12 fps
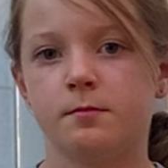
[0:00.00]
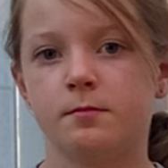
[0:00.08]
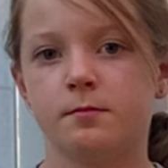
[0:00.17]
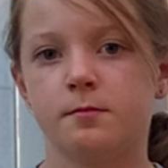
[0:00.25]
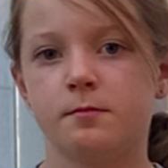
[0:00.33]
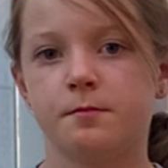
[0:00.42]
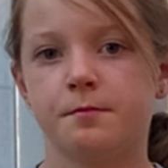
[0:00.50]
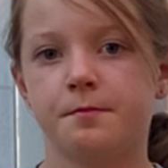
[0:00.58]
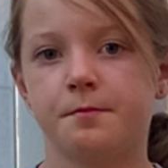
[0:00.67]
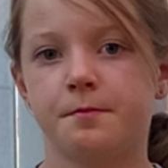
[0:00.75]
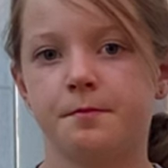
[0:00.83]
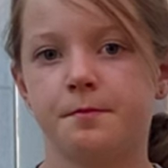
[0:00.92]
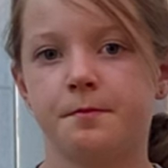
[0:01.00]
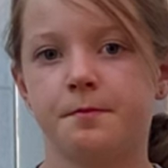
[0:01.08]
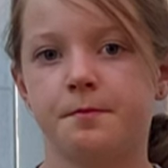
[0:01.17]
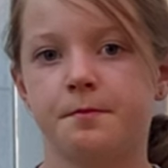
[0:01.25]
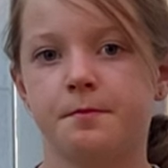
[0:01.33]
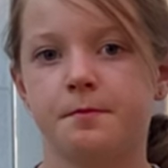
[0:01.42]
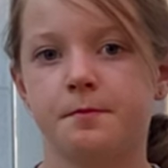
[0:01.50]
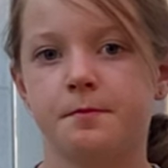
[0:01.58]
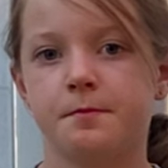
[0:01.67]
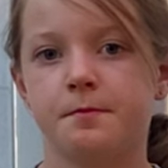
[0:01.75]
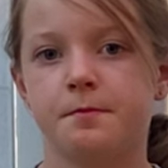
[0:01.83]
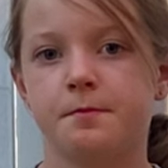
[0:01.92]

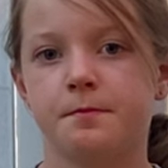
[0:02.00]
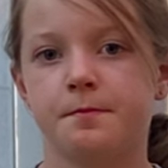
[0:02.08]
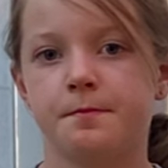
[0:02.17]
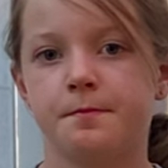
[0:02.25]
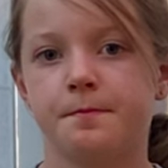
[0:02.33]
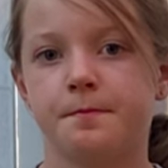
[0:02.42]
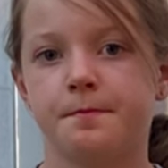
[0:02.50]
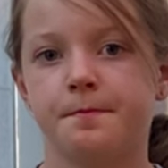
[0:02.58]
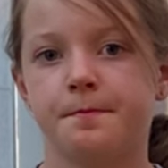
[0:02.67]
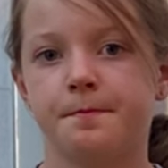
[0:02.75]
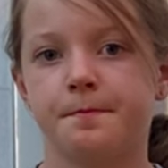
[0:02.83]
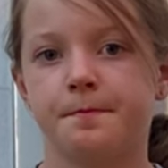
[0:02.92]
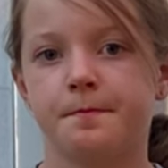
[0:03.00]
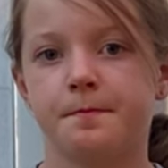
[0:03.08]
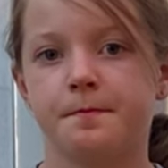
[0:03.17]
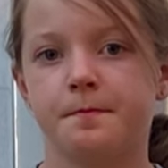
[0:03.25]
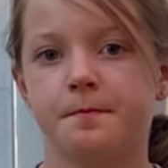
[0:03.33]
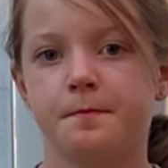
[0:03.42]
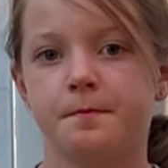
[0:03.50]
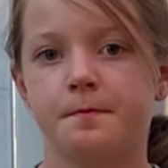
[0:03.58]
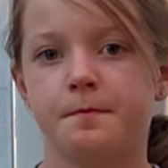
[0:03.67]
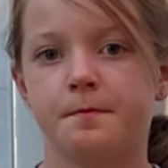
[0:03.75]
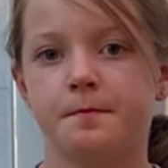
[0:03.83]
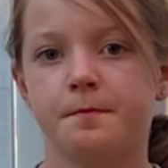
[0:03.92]

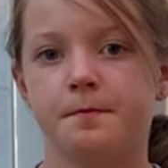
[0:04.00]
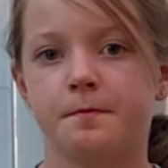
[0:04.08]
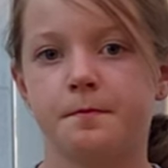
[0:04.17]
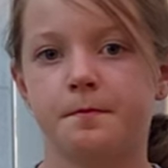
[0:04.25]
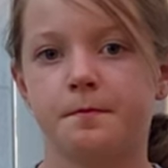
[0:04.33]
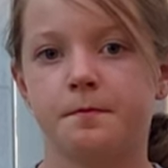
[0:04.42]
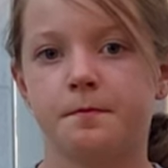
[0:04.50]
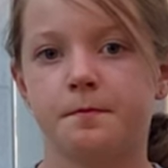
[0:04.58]
No words are spoken by the person on screen.